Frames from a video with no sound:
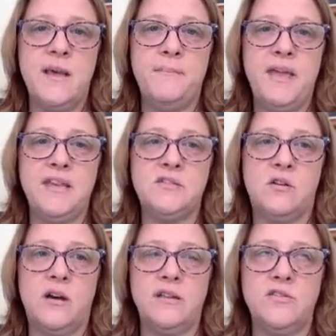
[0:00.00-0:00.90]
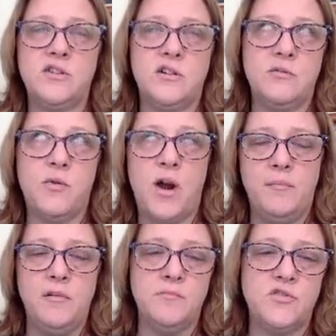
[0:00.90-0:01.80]
based on certain
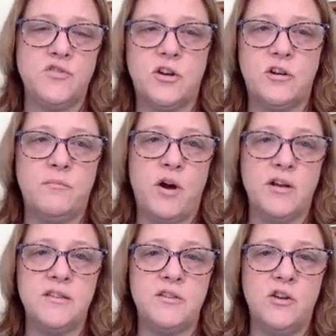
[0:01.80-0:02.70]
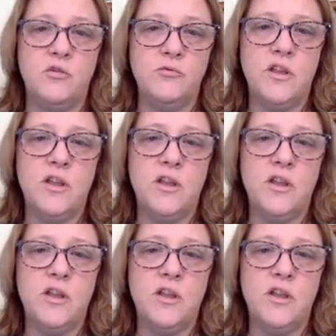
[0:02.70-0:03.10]
problems or certain parts of the